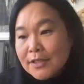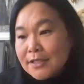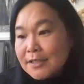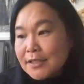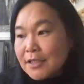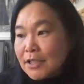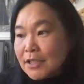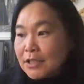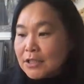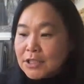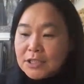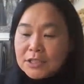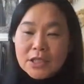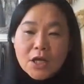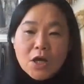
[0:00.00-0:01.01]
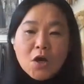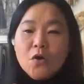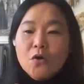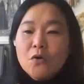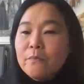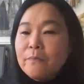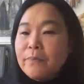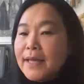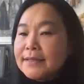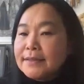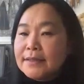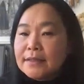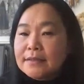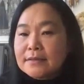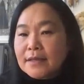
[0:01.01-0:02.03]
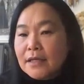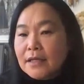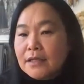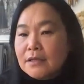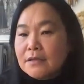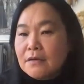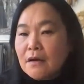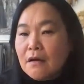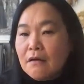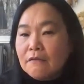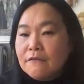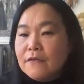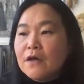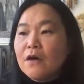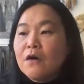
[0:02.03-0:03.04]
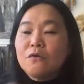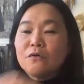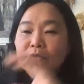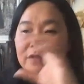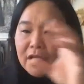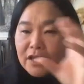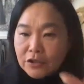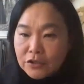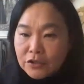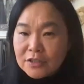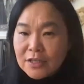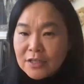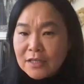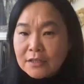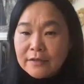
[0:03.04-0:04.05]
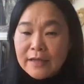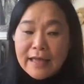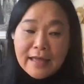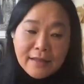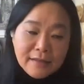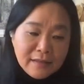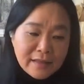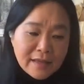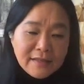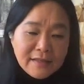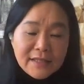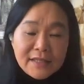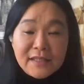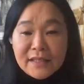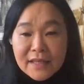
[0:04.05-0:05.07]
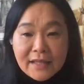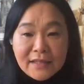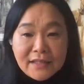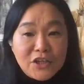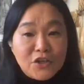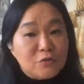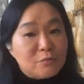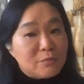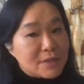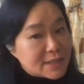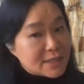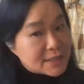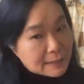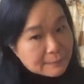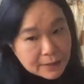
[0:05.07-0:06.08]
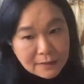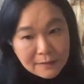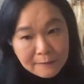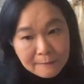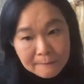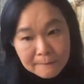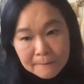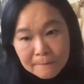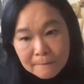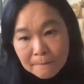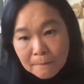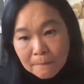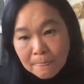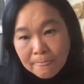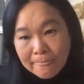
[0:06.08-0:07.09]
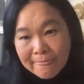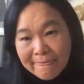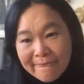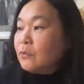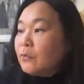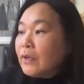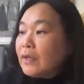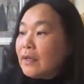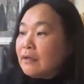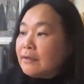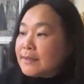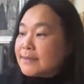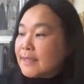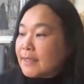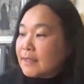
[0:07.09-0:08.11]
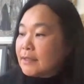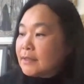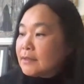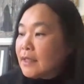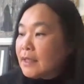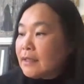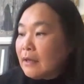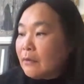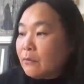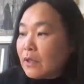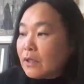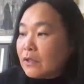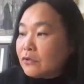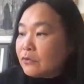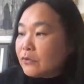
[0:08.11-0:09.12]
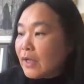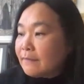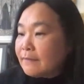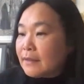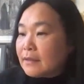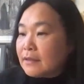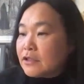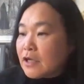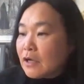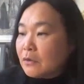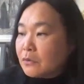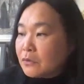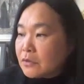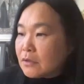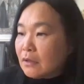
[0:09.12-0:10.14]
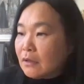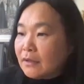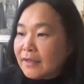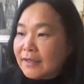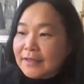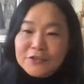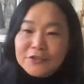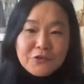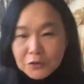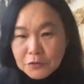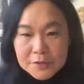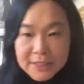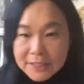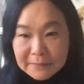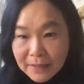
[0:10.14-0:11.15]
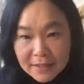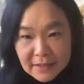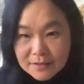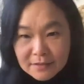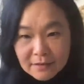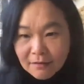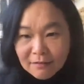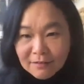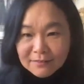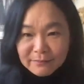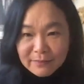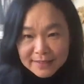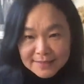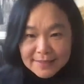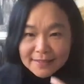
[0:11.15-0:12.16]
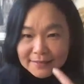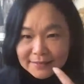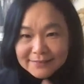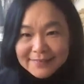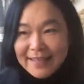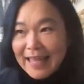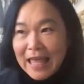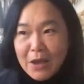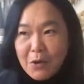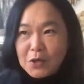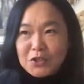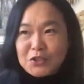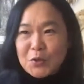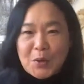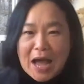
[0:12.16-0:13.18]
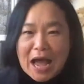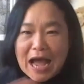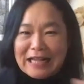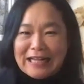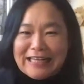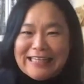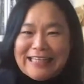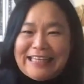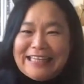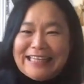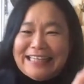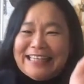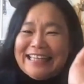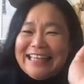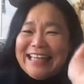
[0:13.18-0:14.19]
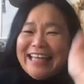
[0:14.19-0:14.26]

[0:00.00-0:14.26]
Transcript: So it's the, the it's the whole basic cycle of the whole nature cycle, and then in the end, the human step in. So when I decided that I want to have the childhood song and I tried to sing my song myself, it was so ugly.